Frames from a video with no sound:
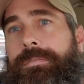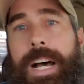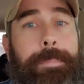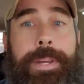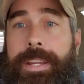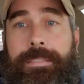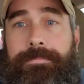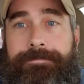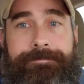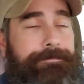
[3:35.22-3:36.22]
Not me.
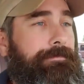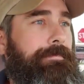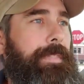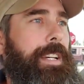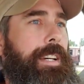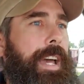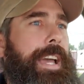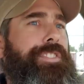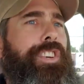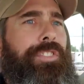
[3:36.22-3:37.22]

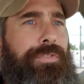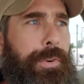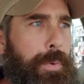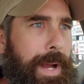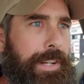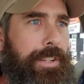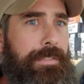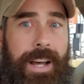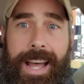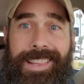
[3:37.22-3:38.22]
And just for the record,
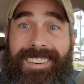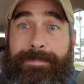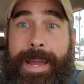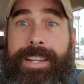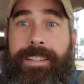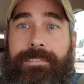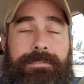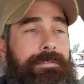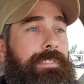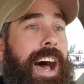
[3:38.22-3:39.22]
I love bacon.
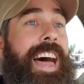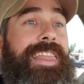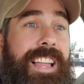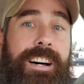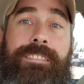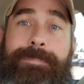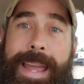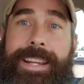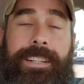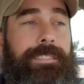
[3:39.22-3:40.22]
I love
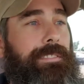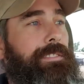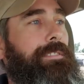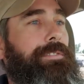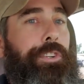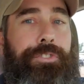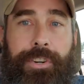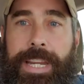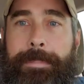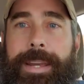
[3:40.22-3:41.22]
bacon. There's
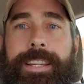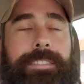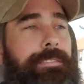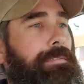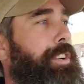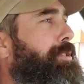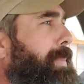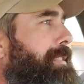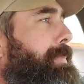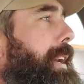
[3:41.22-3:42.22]
turkey bacon. There's
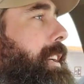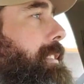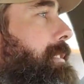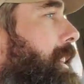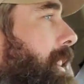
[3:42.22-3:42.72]
beef bacon.